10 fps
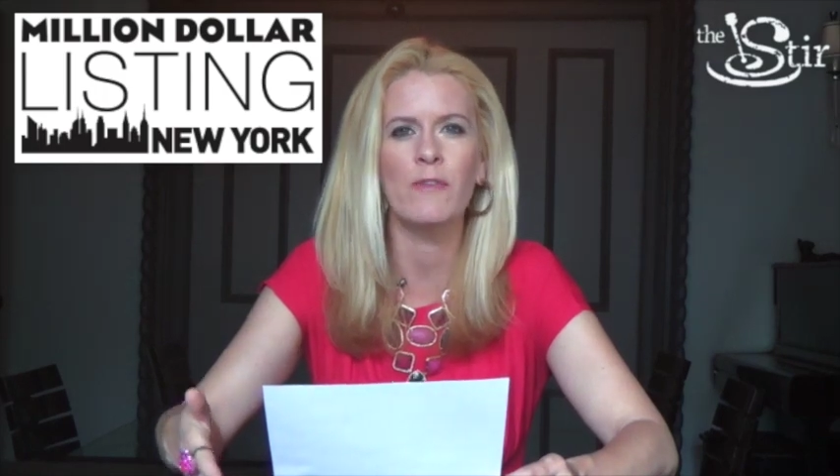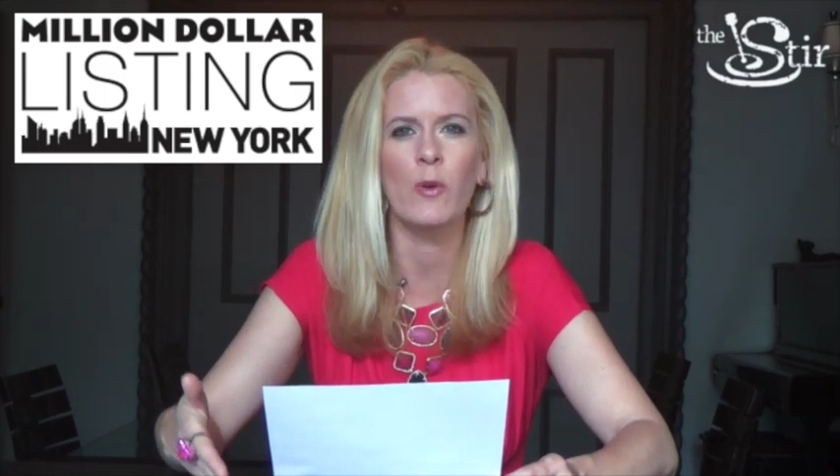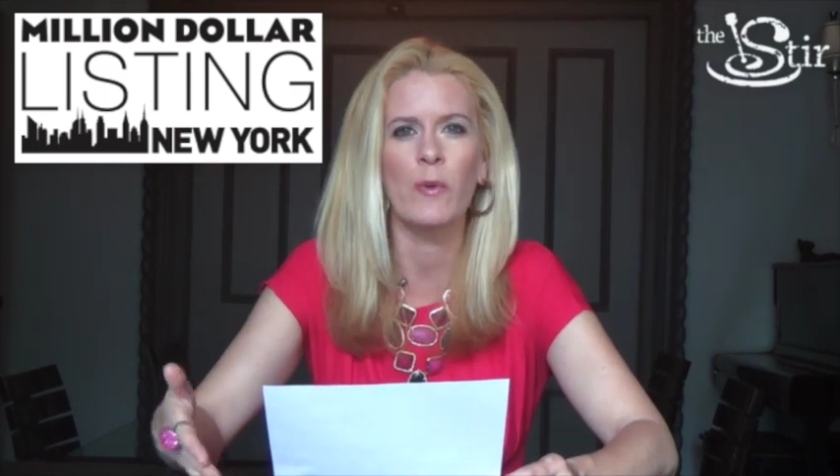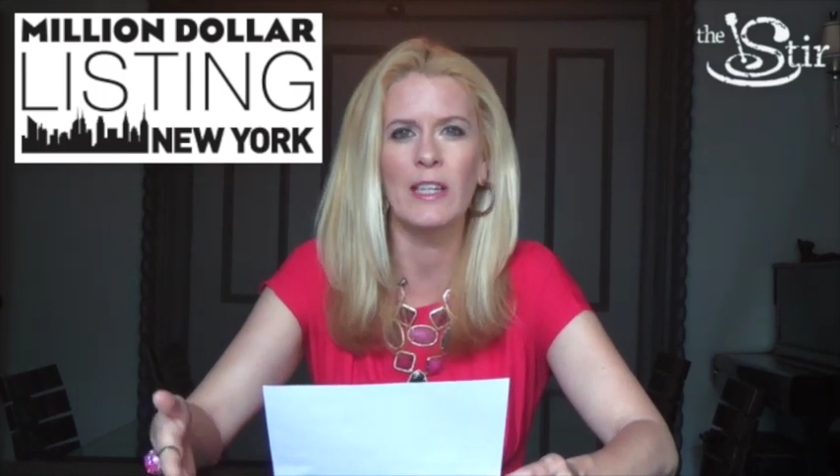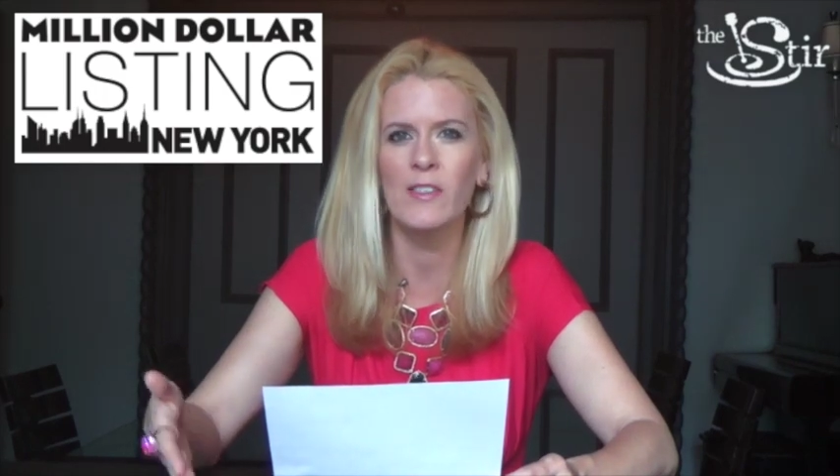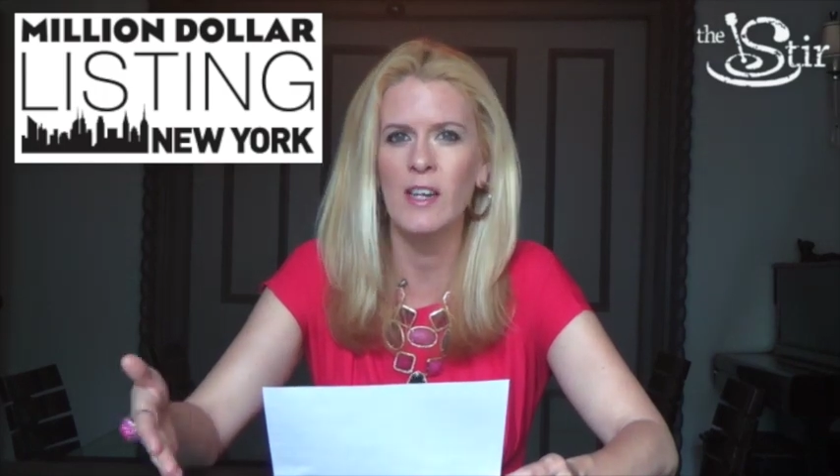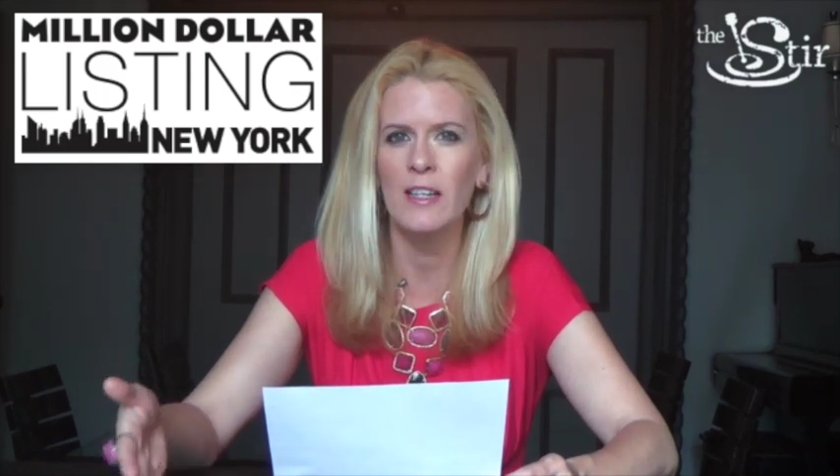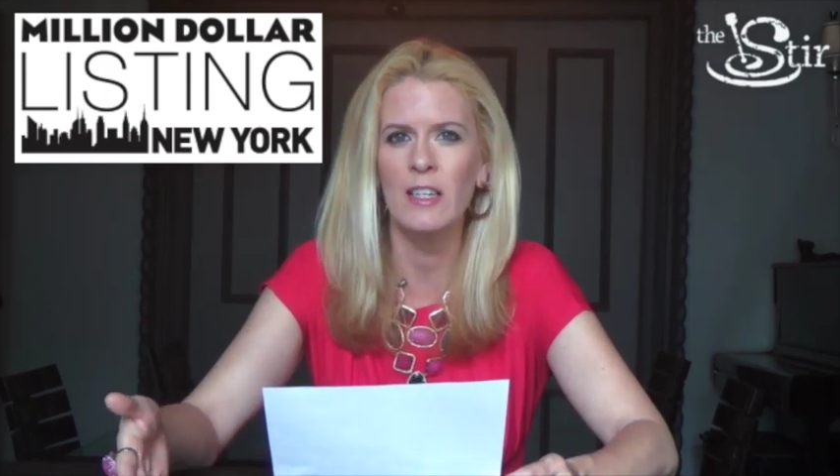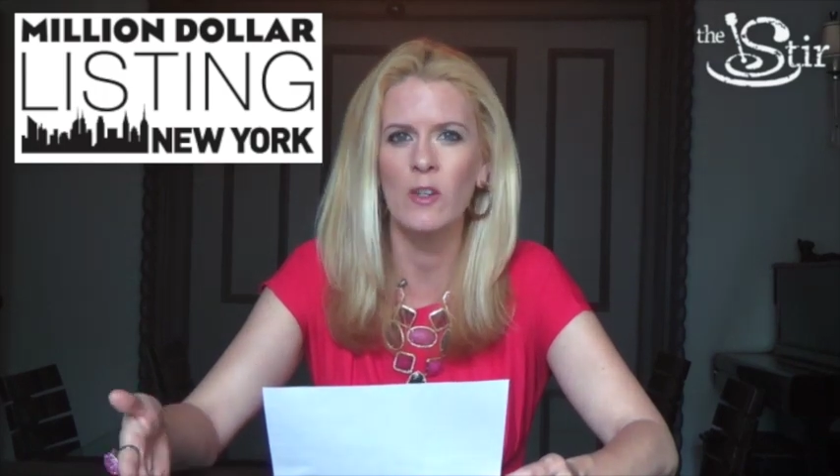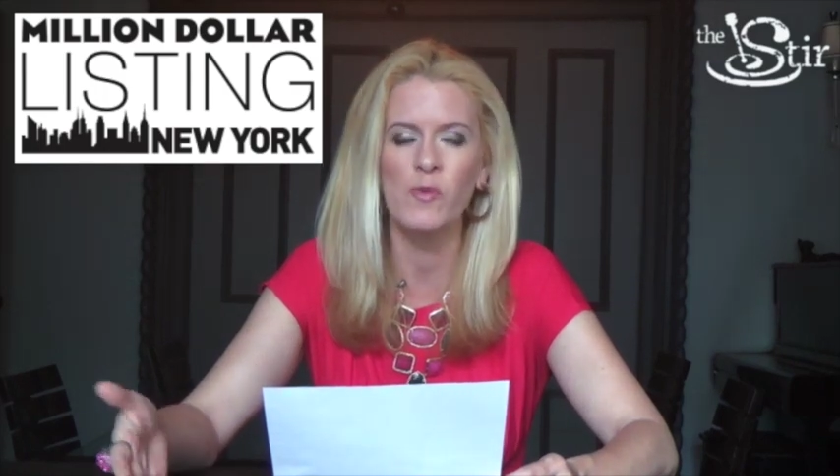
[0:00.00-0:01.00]
of their real
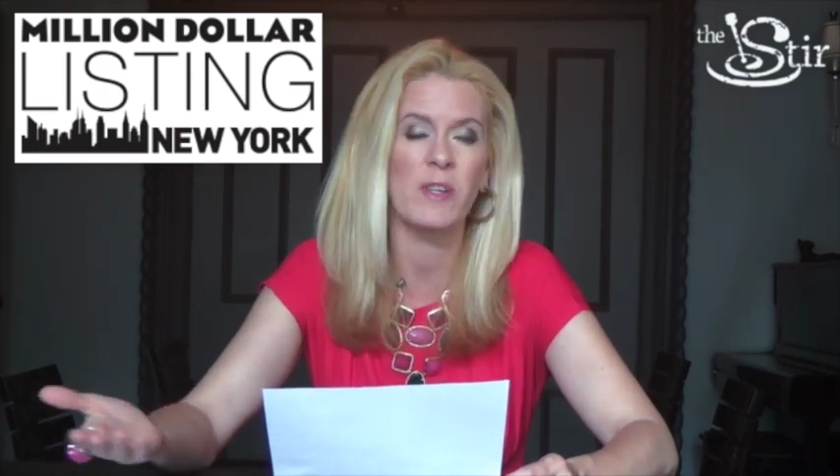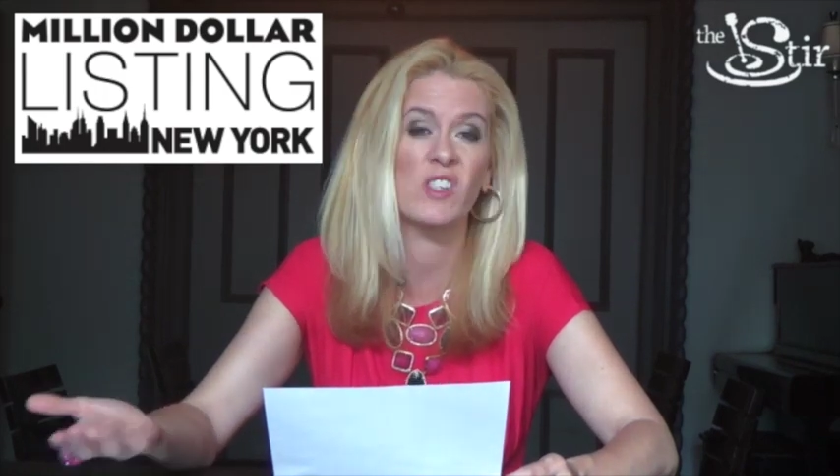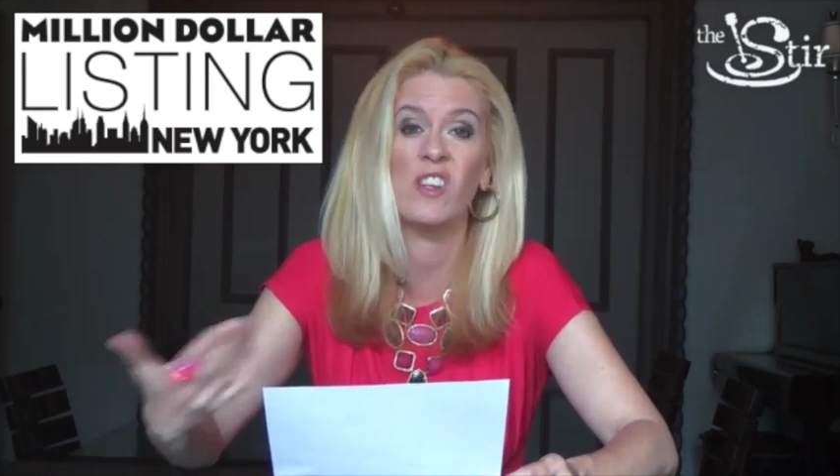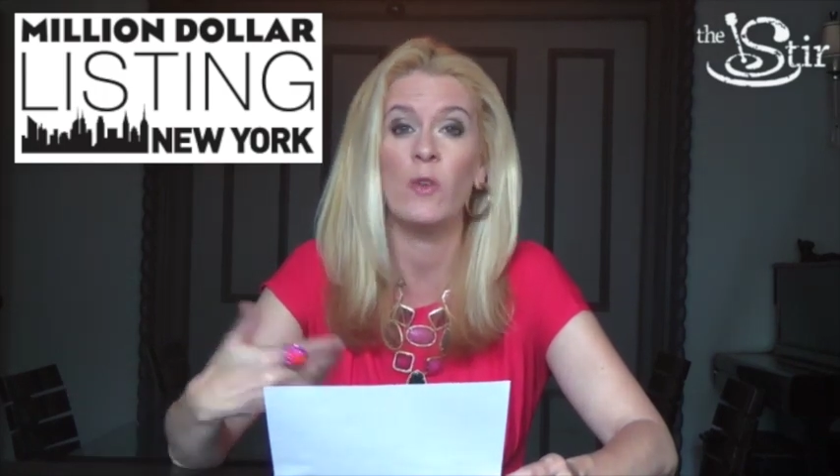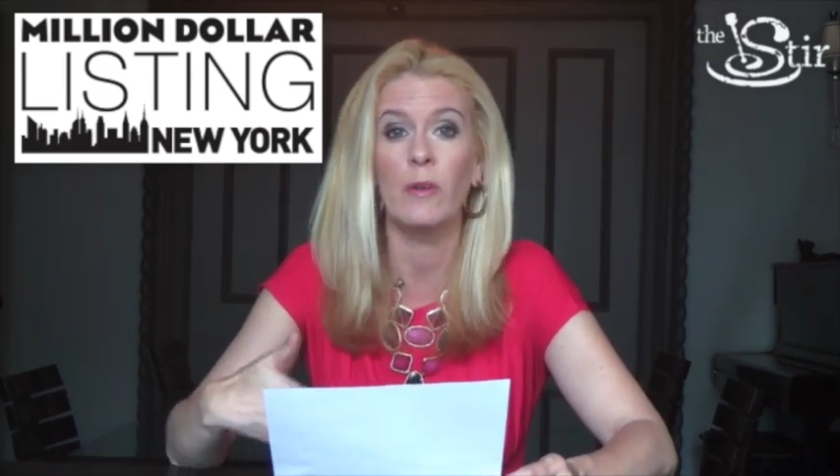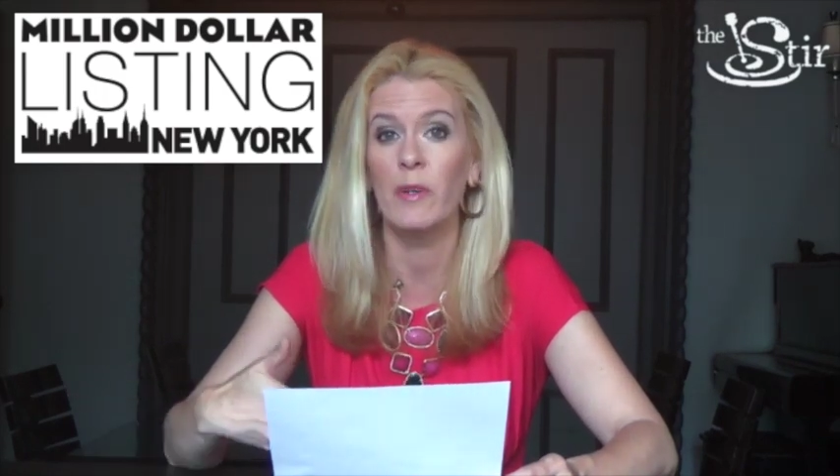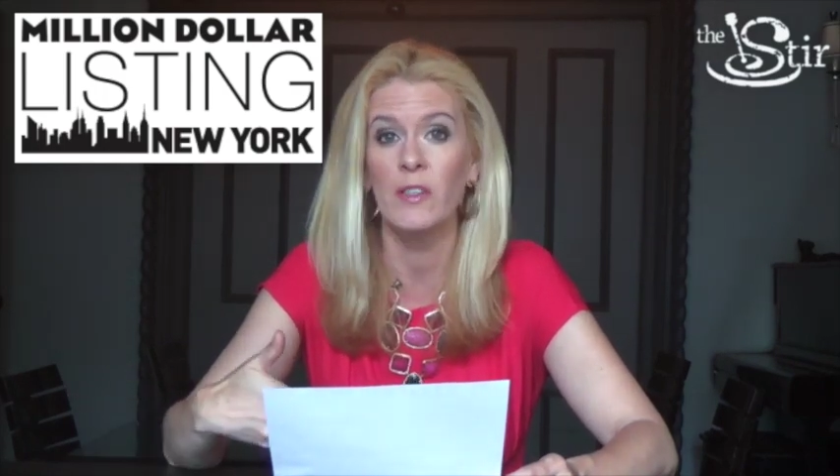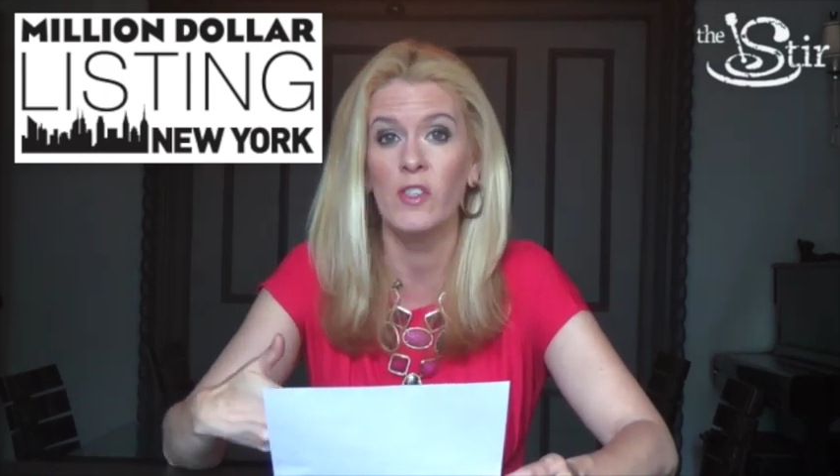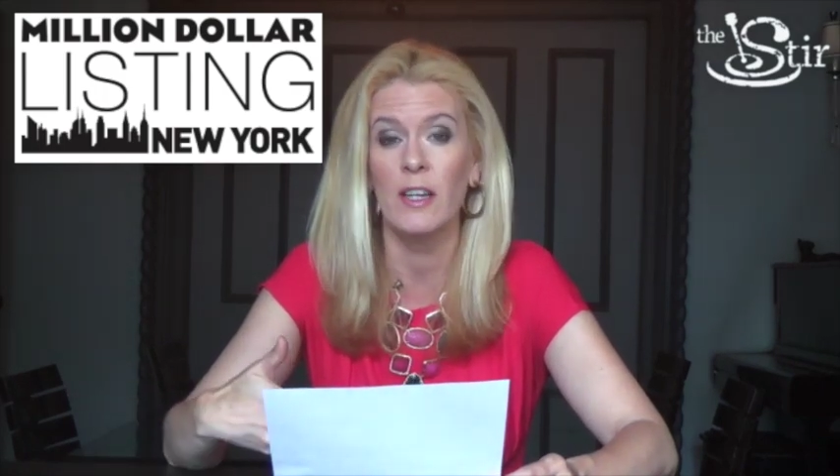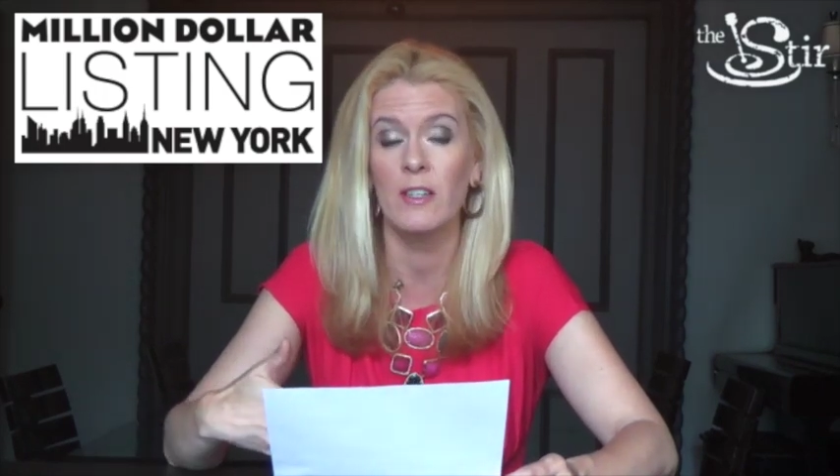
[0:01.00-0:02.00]
estate deals because the only
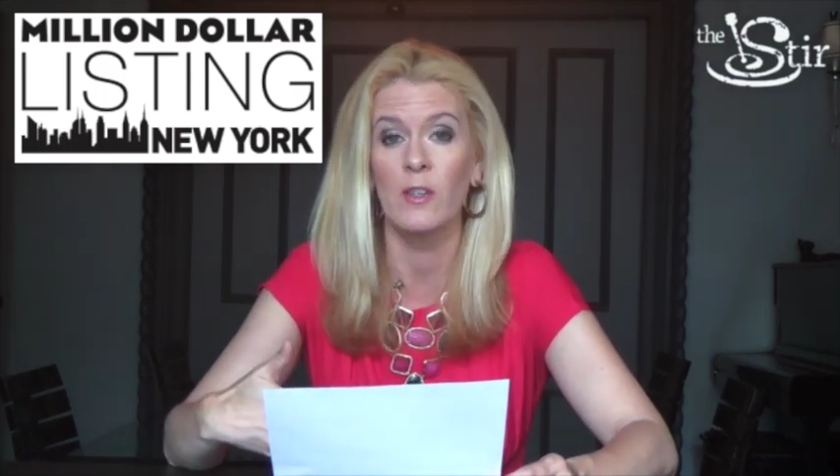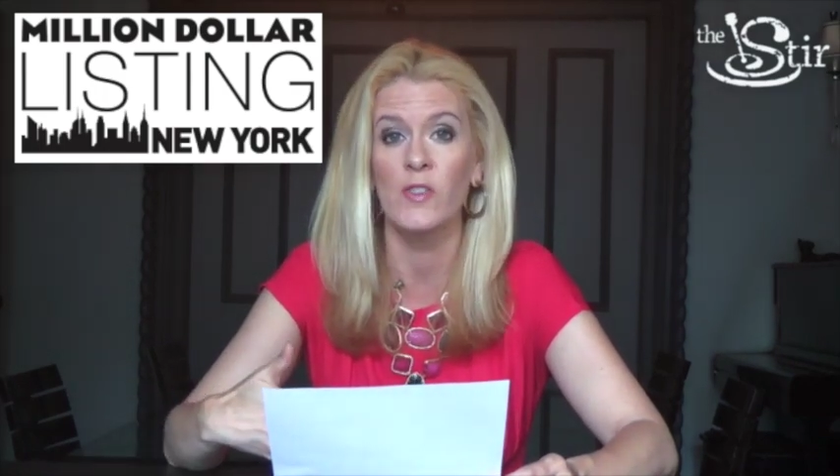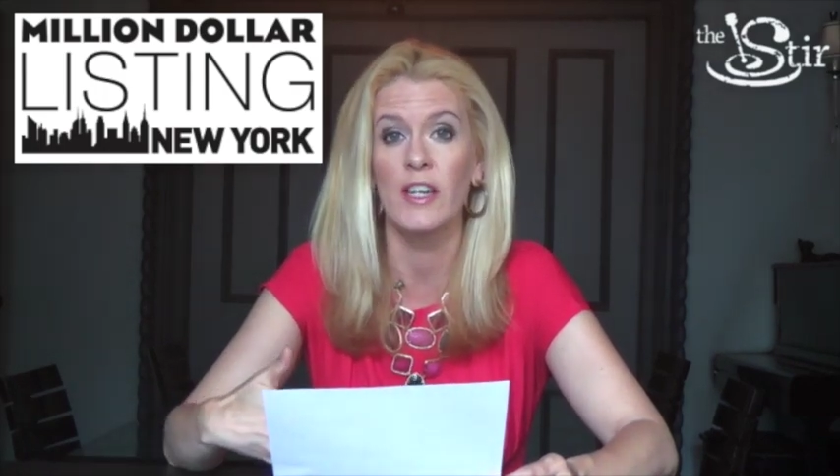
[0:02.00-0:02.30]
real estate deals